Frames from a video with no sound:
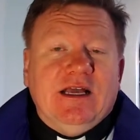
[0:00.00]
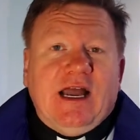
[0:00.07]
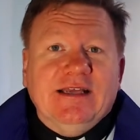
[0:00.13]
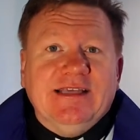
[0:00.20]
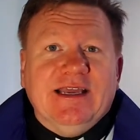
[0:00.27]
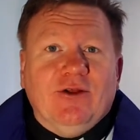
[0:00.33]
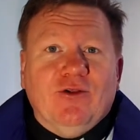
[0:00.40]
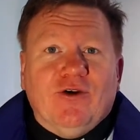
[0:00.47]

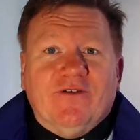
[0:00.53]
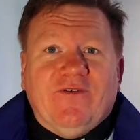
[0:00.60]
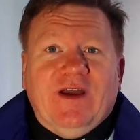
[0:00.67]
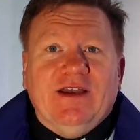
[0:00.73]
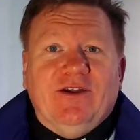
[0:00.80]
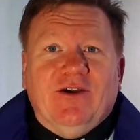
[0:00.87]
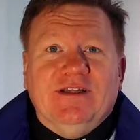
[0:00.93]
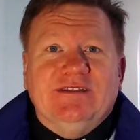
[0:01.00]
Isaiah
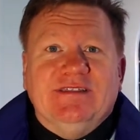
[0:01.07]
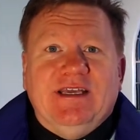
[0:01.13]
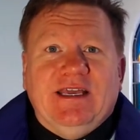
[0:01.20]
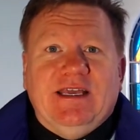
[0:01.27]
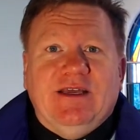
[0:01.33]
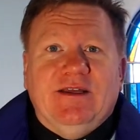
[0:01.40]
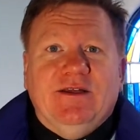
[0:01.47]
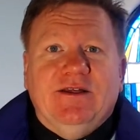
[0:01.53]
glorified God,
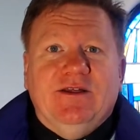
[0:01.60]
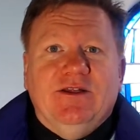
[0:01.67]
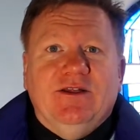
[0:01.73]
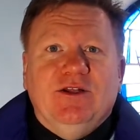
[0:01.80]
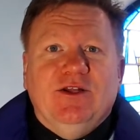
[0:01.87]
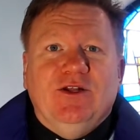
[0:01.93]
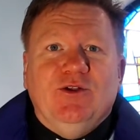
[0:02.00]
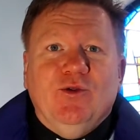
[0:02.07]
saying,
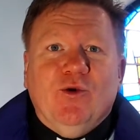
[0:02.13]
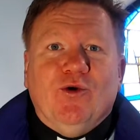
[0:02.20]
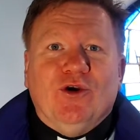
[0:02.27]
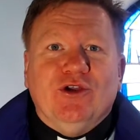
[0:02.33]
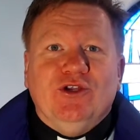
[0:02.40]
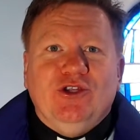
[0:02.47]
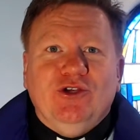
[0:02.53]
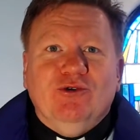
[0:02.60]

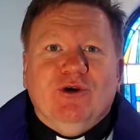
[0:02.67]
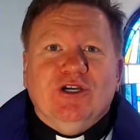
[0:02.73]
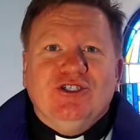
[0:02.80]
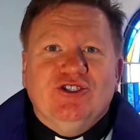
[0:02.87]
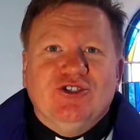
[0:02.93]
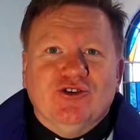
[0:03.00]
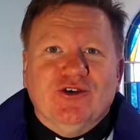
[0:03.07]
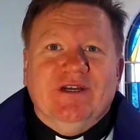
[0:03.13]
Lord, you
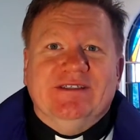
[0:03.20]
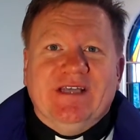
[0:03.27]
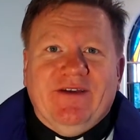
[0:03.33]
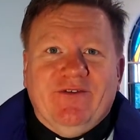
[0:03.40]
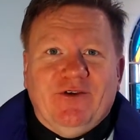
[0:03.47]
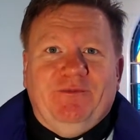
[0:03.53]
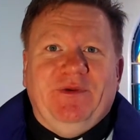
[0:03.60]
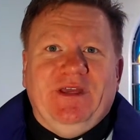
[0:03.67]
assure us
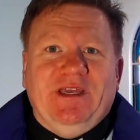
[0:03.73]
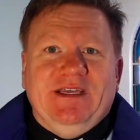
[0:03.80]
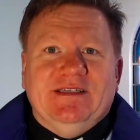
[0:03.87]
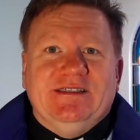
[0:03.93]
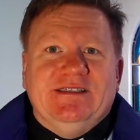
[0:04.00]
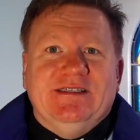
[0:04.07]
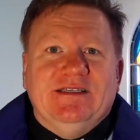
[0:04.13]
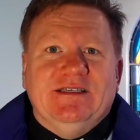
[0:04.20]
of your
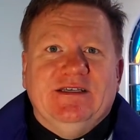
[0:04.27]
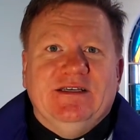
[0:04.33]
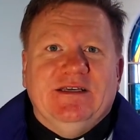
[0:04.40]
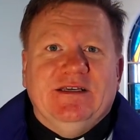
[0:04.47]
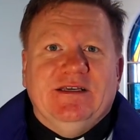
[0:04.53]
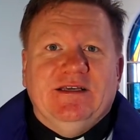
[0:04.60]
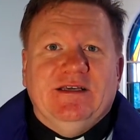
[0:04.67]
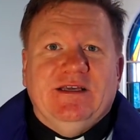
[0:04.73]
peace
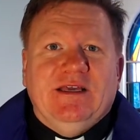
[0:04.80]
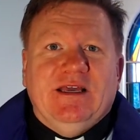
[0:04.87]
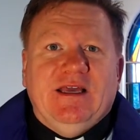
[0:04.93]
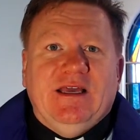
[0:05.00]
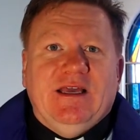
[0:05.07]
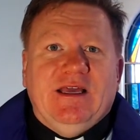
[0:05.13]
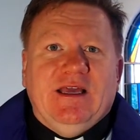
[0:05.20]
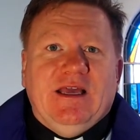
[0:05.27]

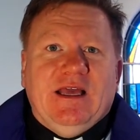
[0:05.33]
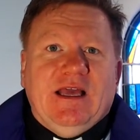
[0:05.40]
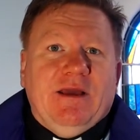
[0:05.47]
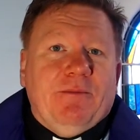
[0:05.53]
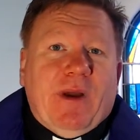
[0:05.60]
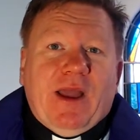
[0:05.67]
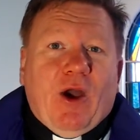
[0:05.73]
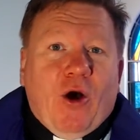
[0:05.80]

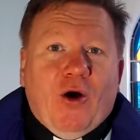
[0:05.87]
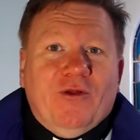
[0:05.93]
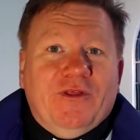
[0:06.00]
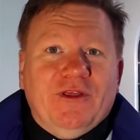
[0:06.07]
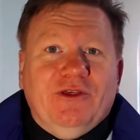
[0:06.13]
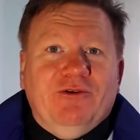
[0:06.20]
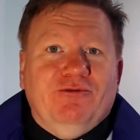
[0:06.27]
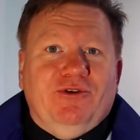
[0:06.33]
by all
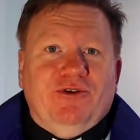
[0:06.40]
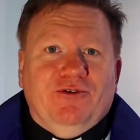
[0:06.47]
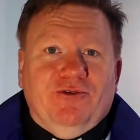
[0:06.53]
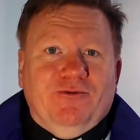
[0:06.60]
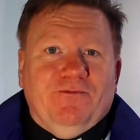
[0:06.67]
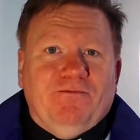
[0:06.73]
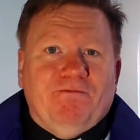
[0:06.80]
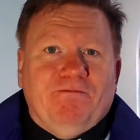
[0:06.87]
that you
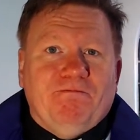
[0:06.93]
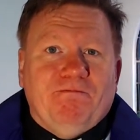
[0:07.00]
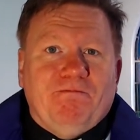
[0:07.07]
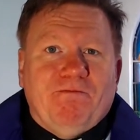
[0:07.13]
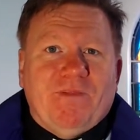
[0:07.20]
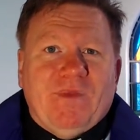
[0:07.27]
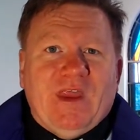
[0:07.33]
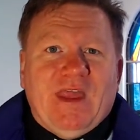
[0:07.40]
do
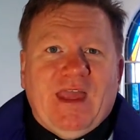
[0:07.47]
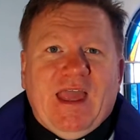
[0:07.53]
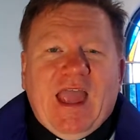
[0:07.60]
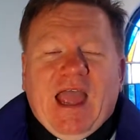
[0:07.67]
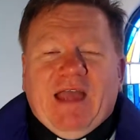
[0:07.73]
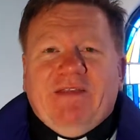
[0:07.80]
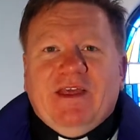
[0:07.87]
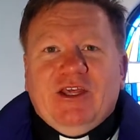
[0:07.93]

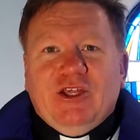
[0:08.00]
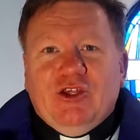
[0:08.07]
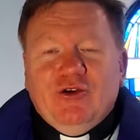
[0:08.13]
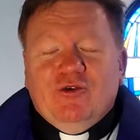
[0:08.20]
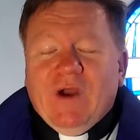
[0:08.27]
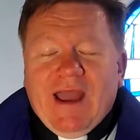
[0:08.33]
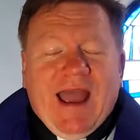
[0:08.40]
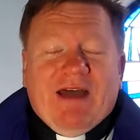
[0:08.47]
and that
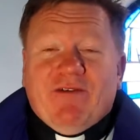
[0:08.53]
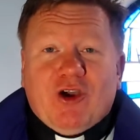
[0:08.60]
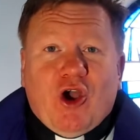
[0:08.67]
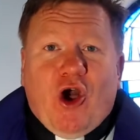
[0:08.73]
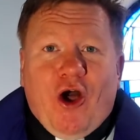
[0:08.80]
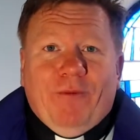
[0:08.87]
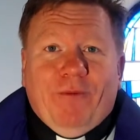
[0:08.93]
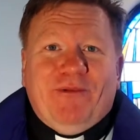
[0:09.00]
you have
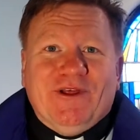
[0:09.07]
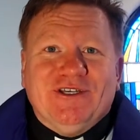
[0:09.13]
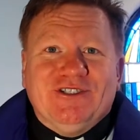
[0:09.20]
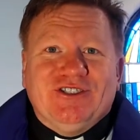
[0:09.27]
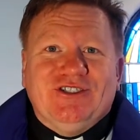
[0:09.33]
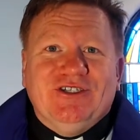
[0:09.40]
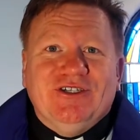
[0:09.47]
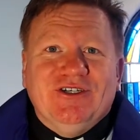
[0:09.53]

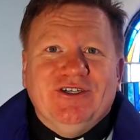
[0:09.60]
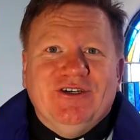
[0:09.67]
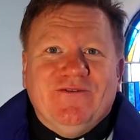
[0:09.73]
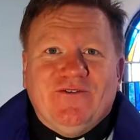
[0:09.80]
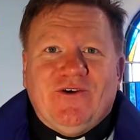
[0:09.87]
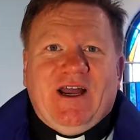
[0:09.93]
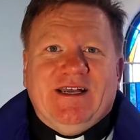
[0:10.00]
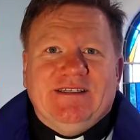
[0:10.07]
accomplished
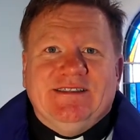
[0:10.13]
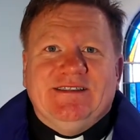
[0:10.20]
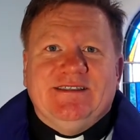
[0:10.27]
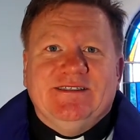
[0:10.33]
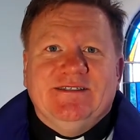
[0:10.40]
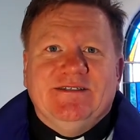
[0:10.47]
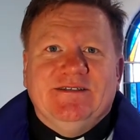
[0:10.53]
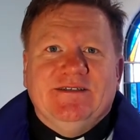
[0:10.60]
for
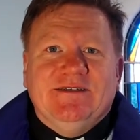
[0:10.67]
us.